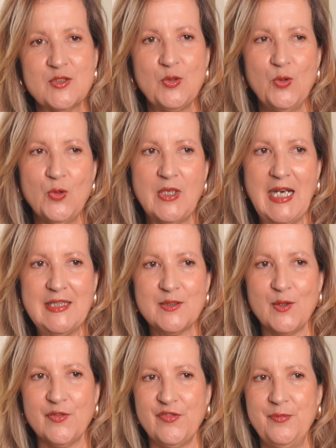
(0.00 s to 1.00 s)
to kind
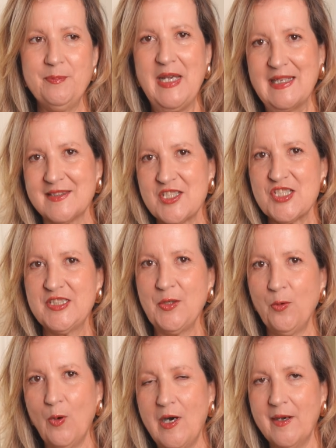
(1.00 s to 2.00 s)
of match the
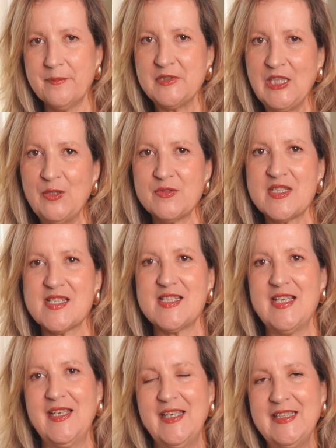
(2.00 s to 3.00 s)
warm tones
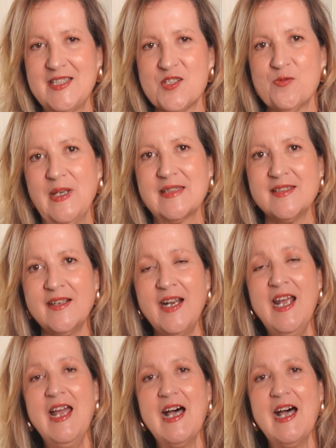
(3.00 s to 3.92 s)
in the sweater,